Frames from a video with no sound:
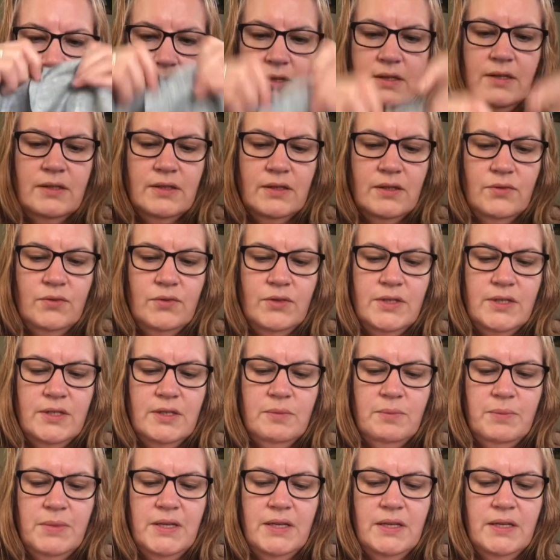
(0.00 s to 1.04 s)
So if we
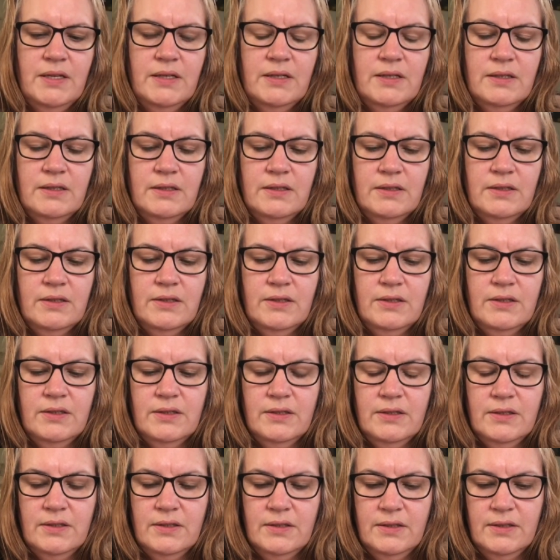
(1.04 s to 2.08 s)
just pin it
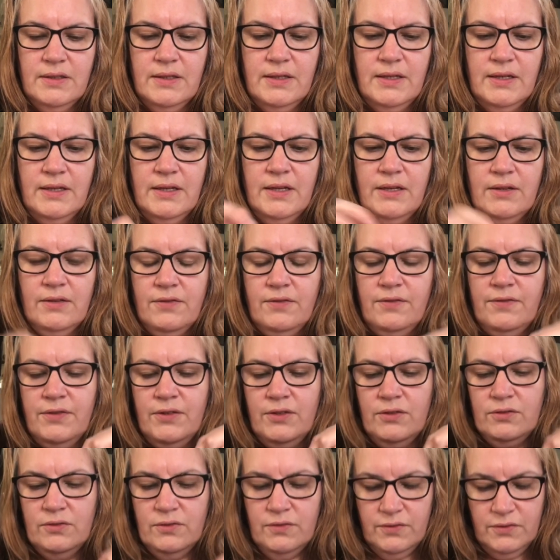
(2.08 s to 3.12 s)
and get a
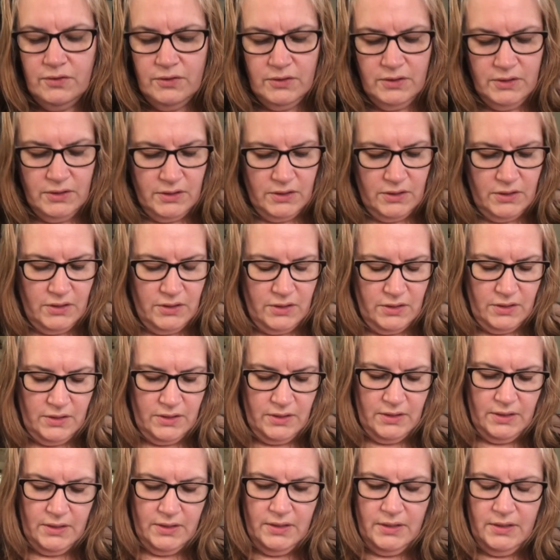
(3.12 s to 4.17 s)
feel for it,
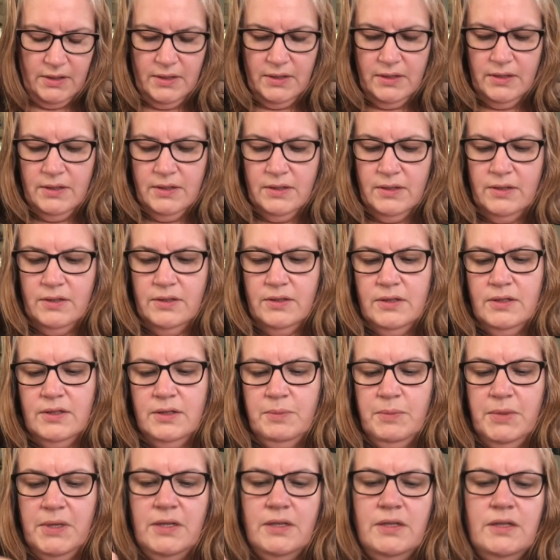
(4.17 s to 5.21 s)
just
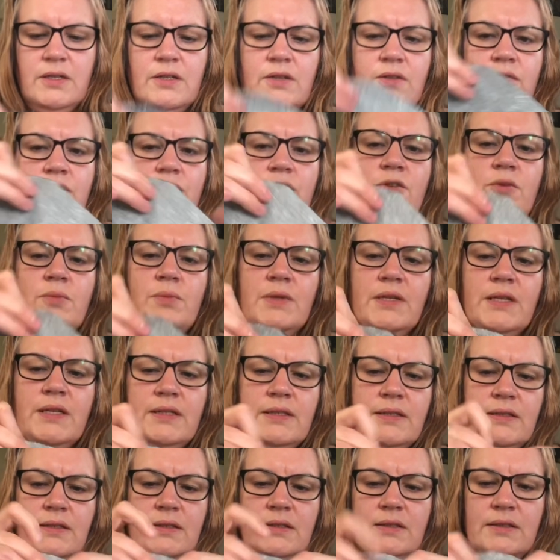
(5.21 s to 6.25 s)
pin it in a few
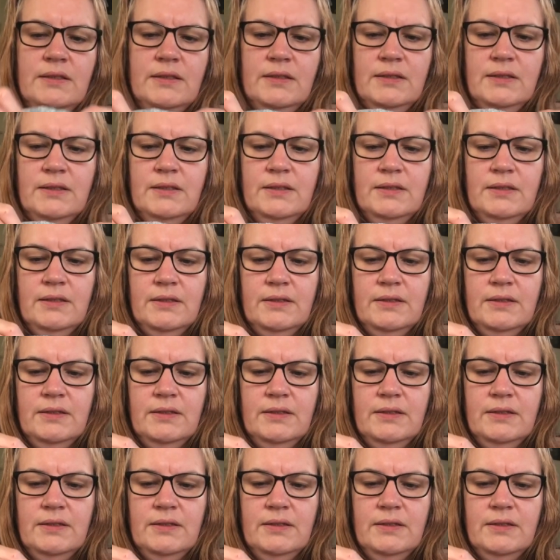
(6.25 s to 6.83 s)
places.